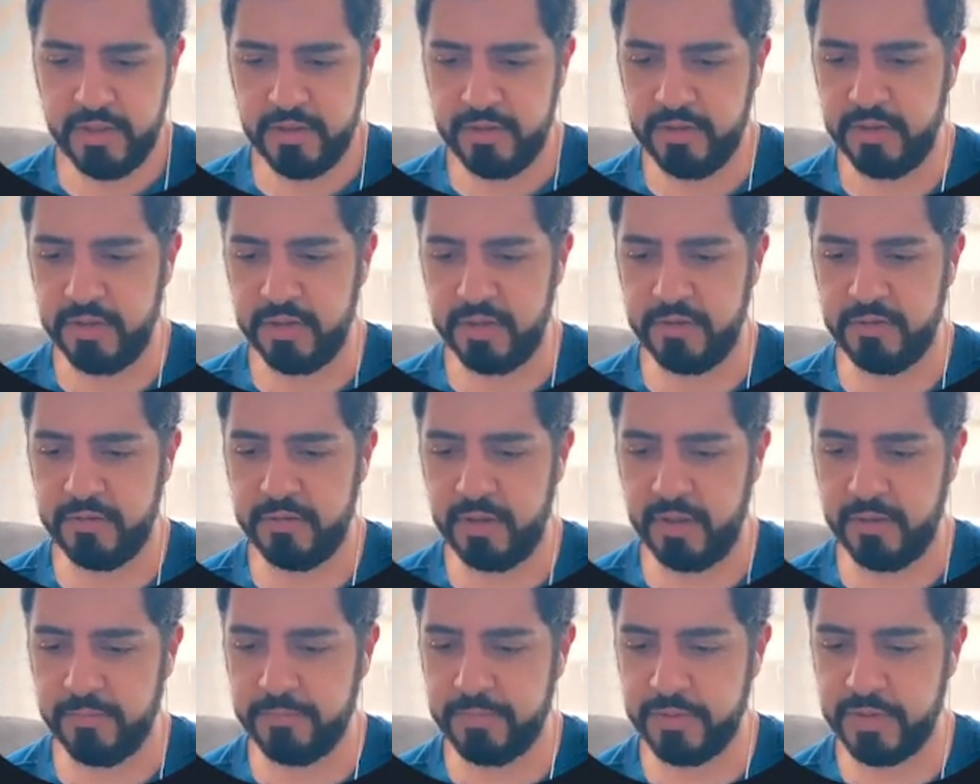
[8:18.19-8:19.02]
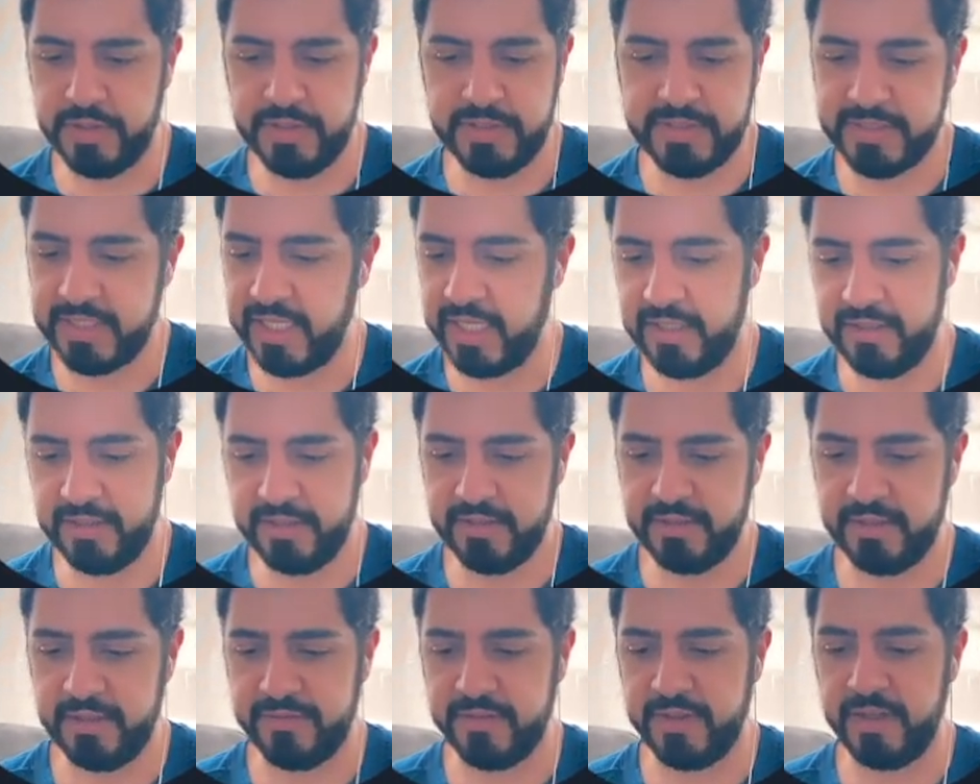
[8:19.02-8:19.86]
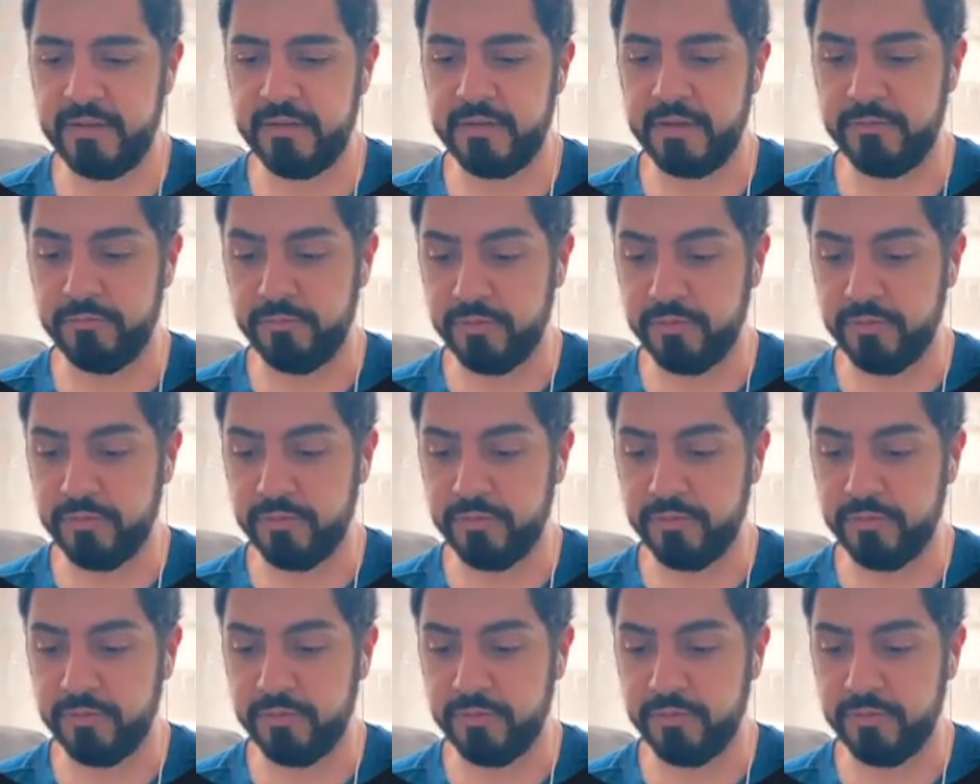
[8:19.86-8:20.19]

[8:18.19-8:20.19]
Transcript: you know, a pretty solid, if not